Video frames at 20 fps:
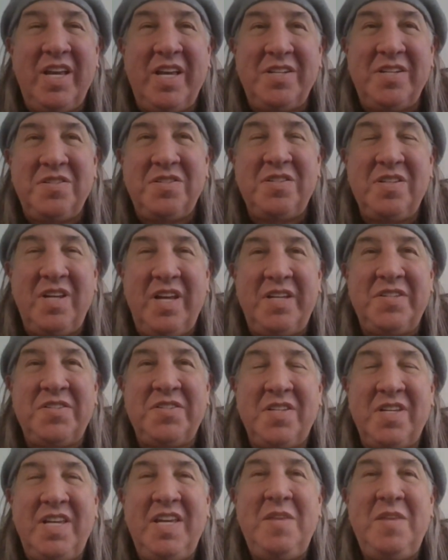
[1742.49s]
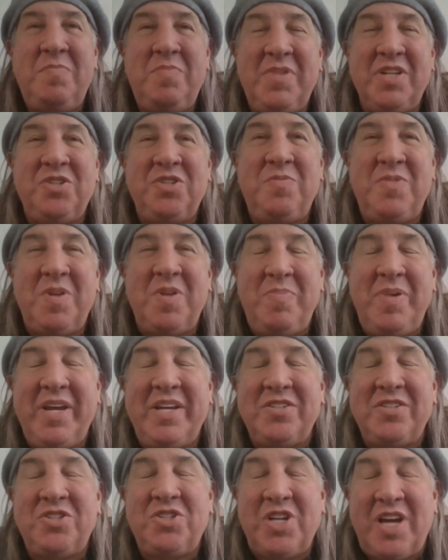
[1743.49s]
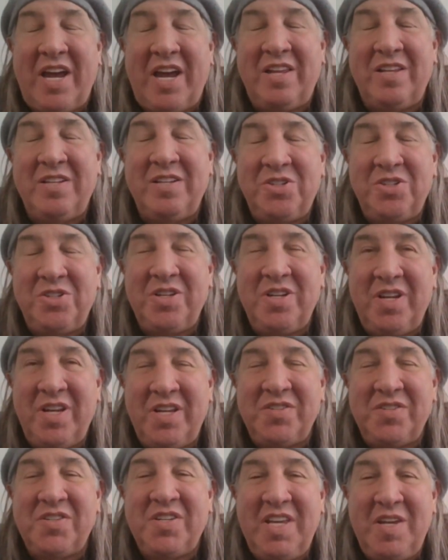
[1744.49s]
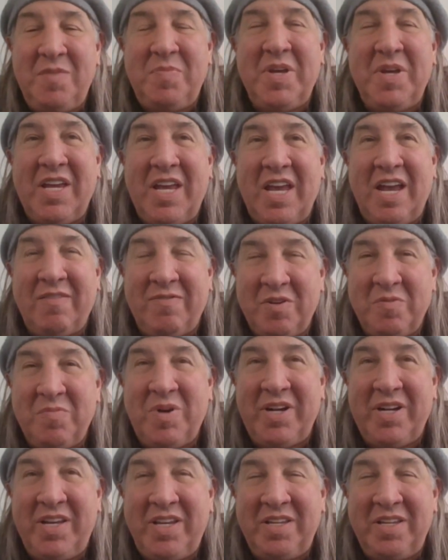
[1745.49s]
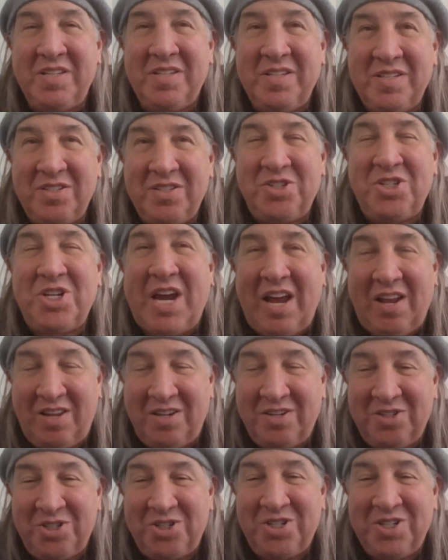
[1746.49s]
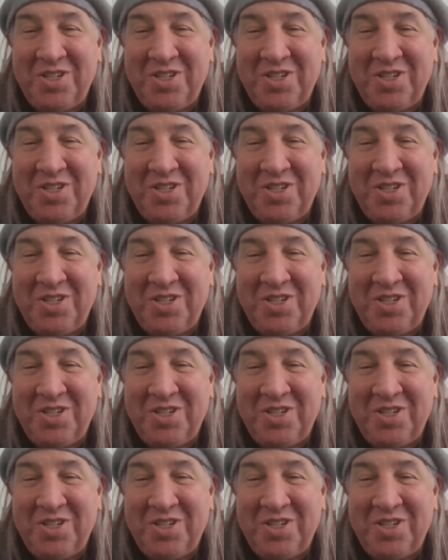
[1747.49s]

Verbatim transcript: It's it's the, the biggest challenge is keeping everybody challenged.